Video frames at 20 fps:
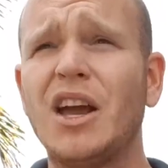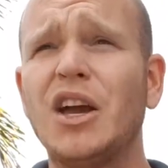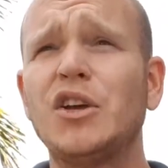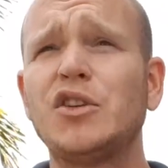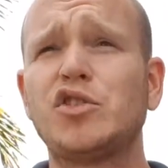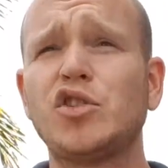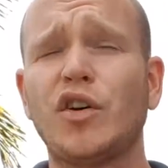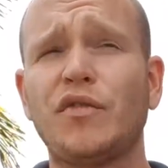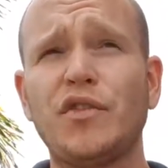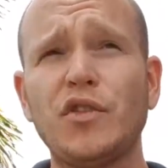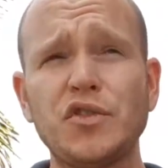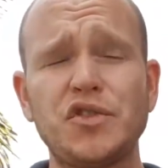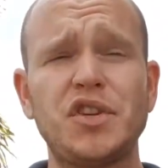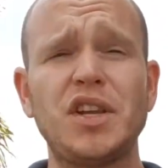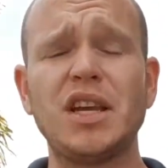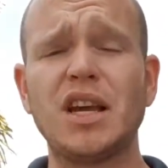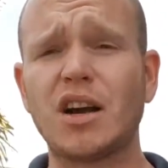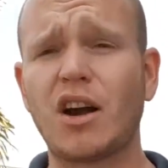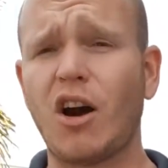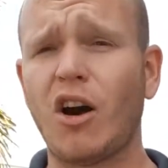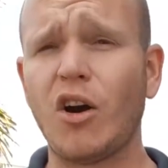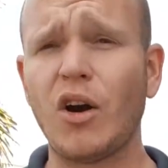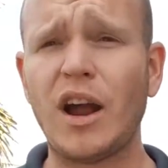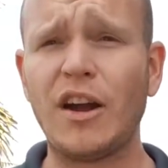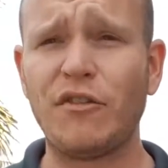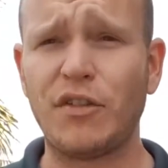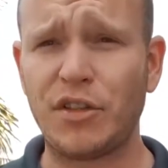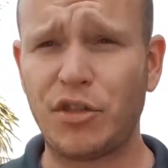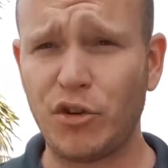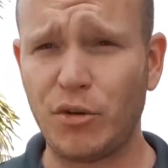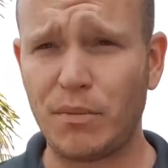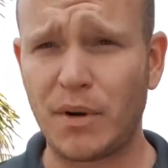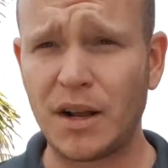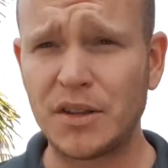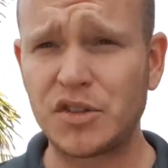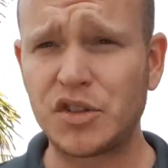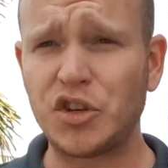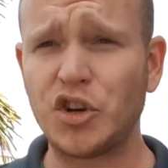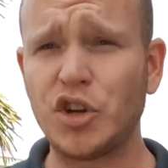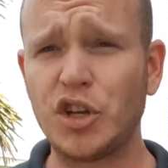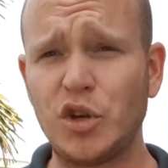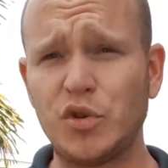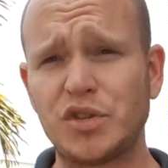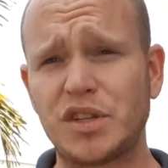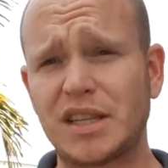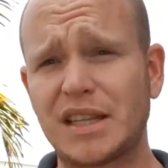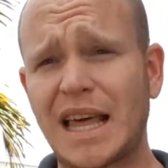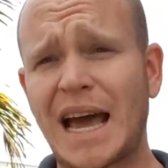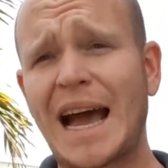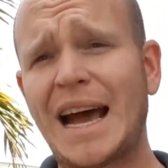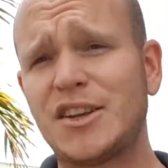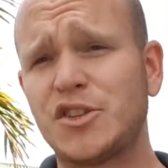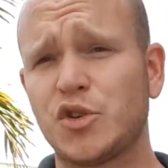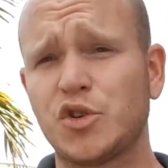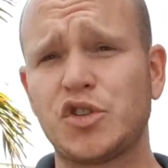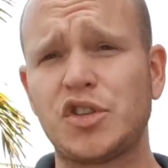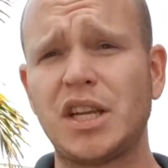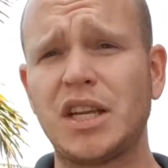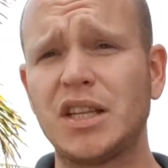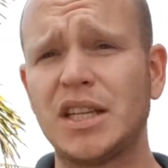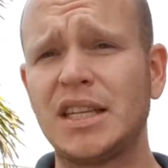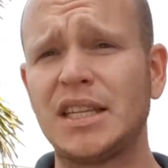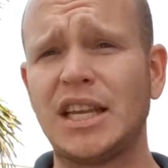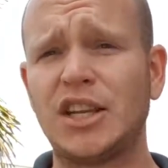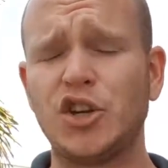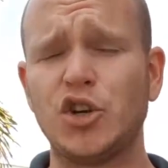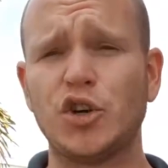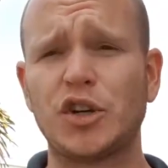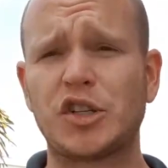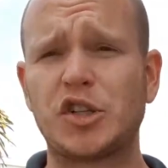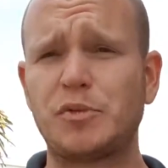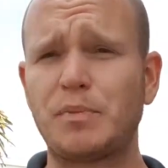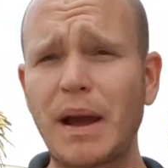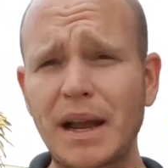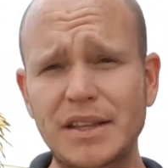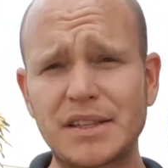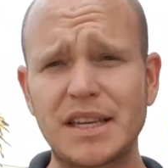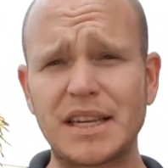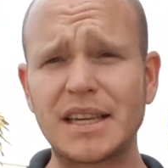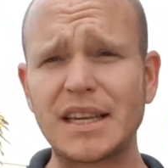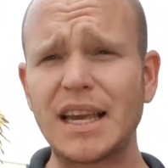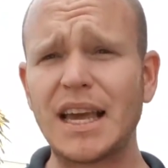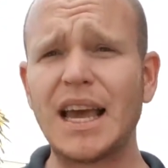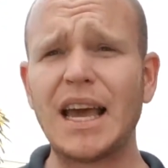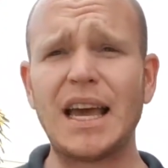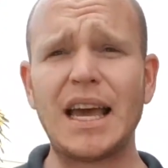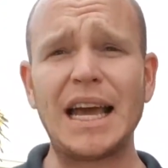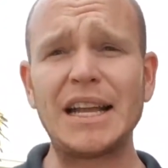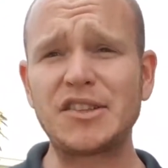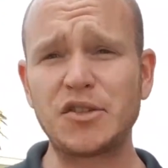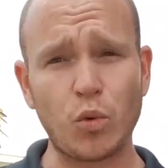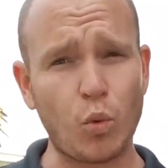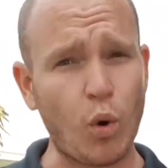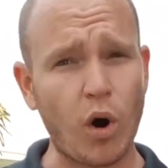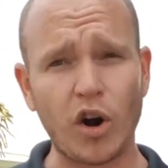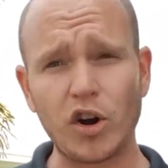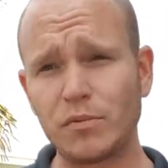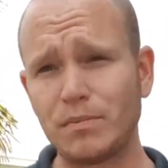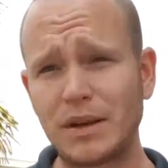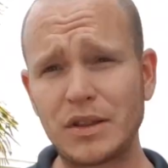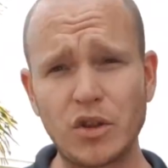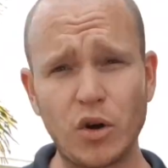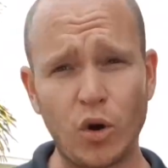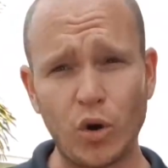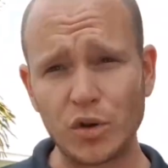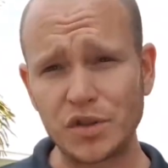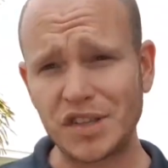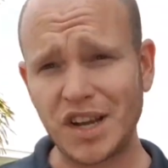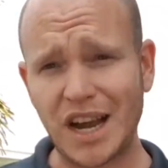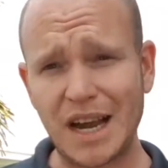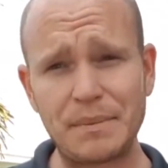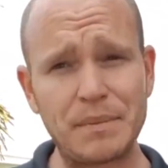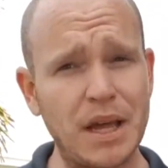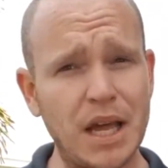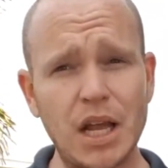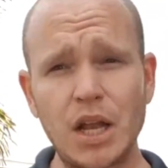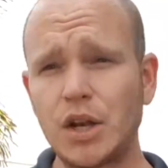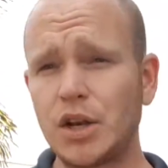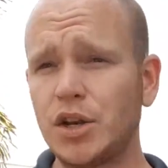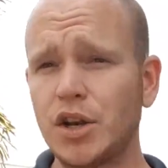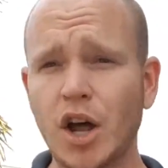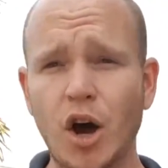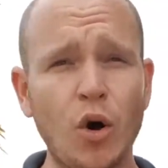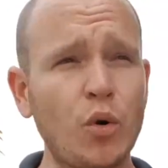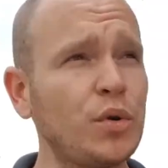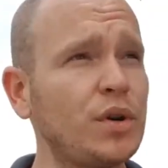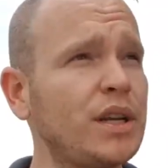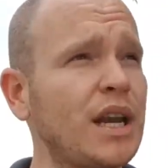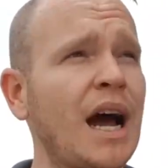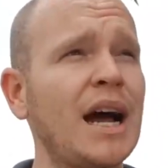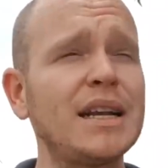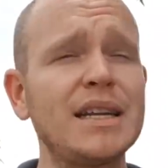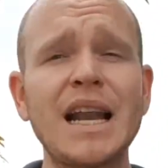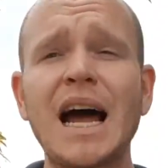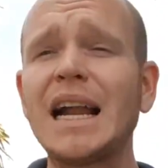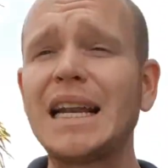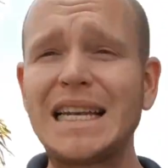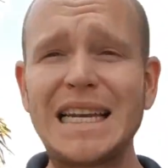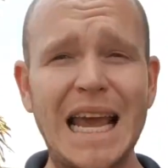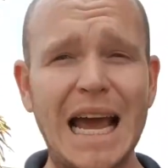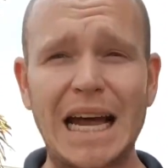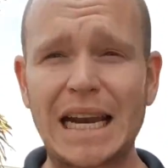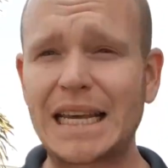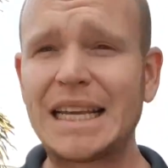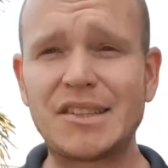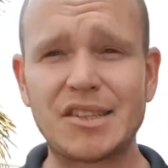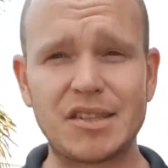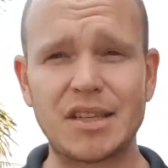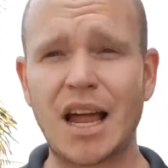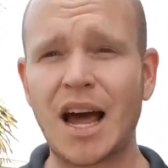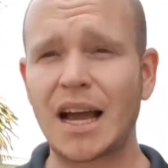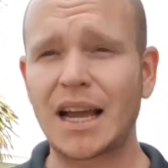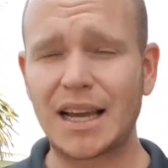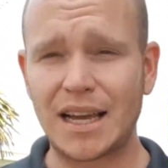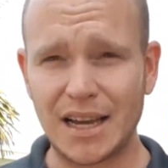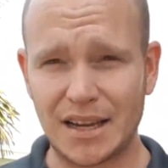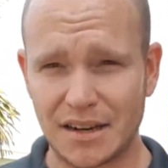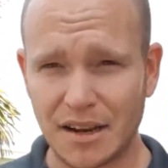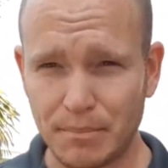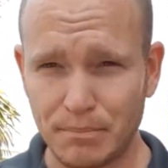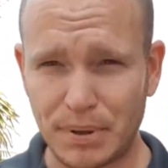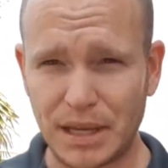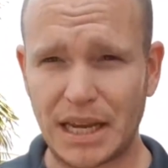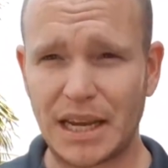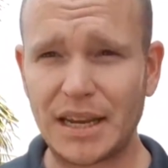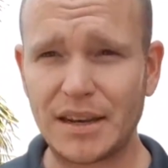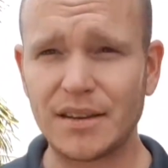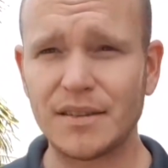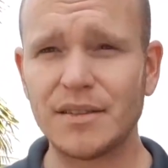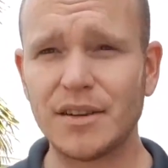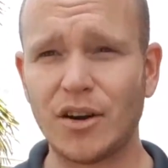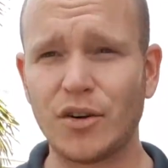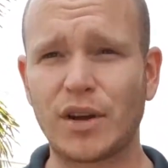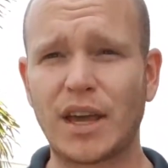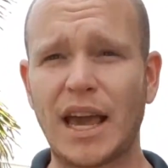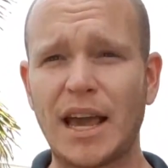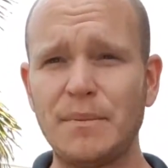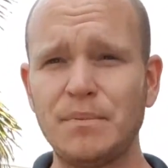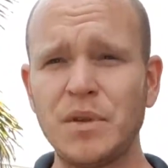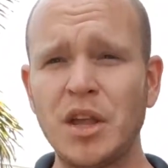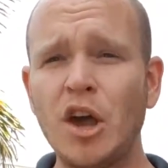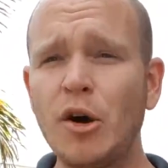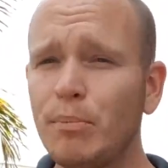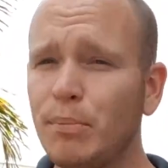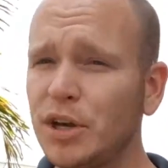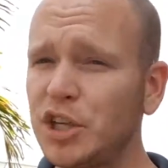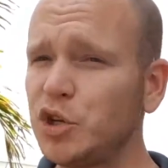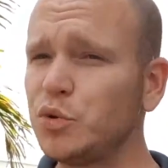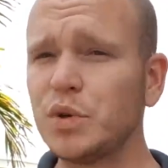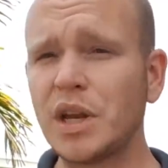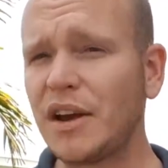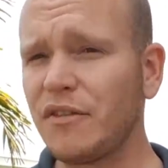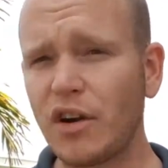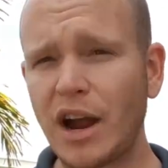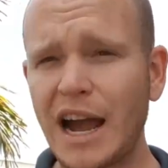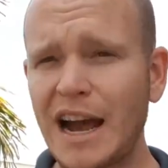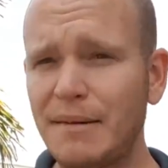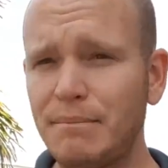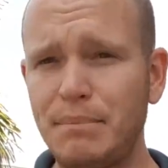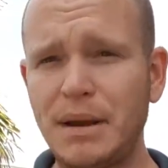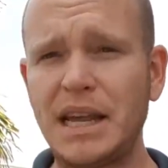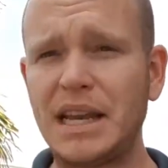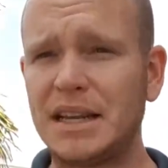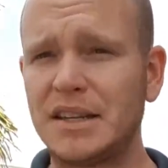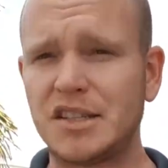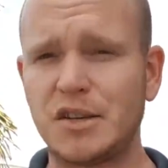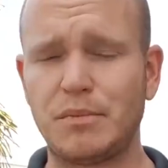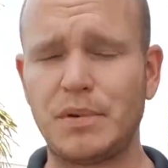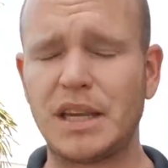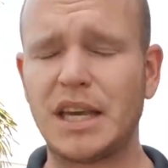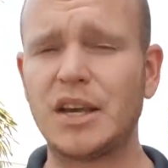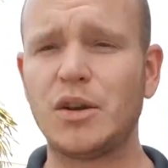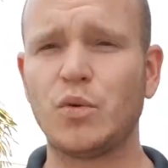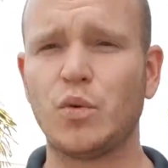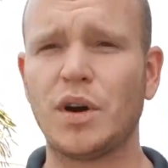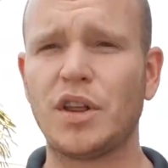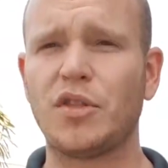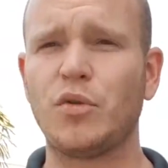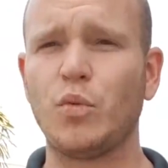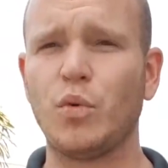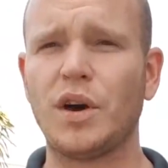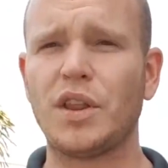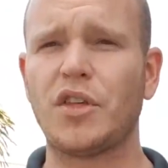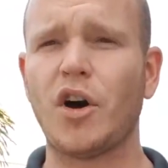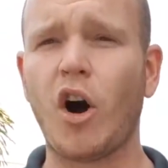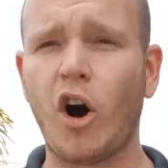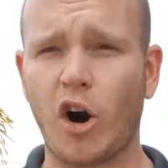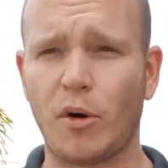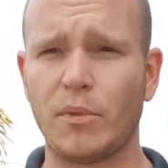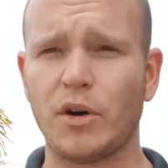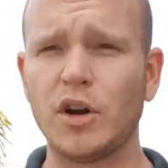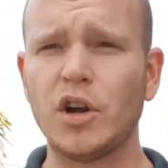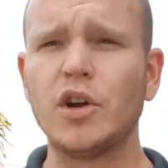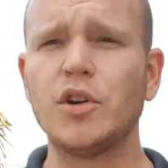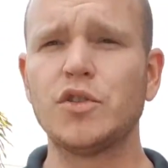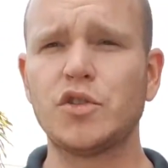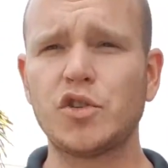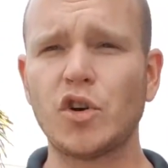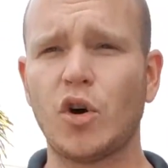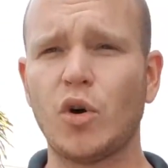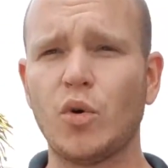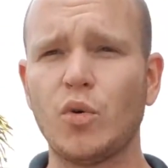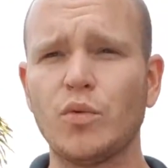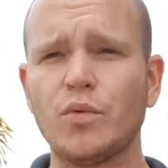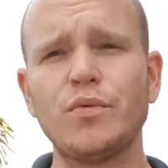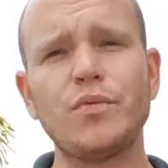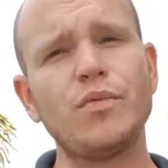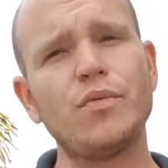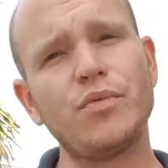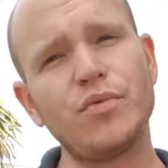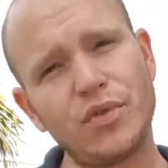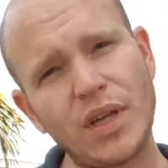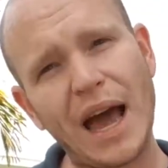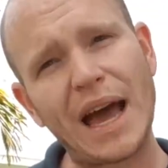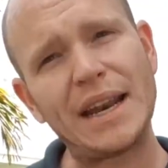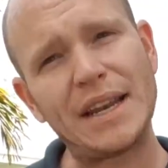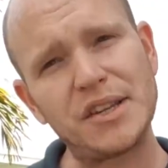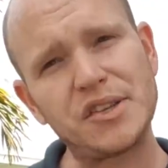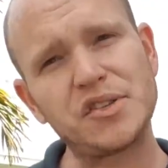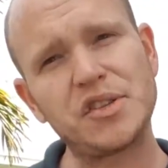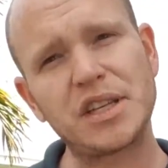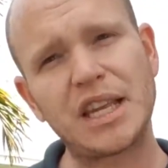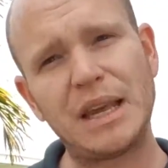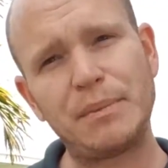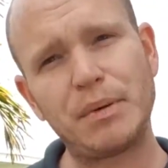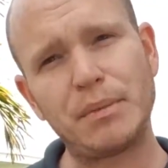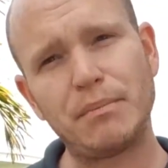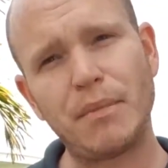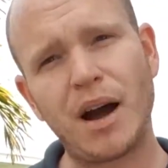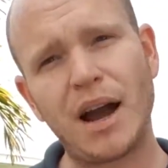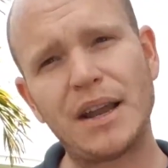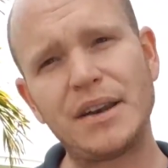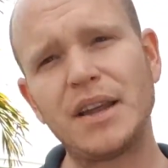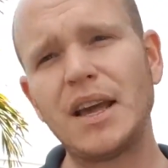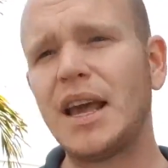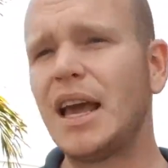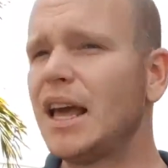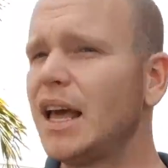So if you're seeing a car every 3 months and you're using that as your sealant and you're expecting it to water bead the whole time, no, not nyada, it's not gonna bead, okay? But you never had beading to begin with armor, so that is to keep in mind.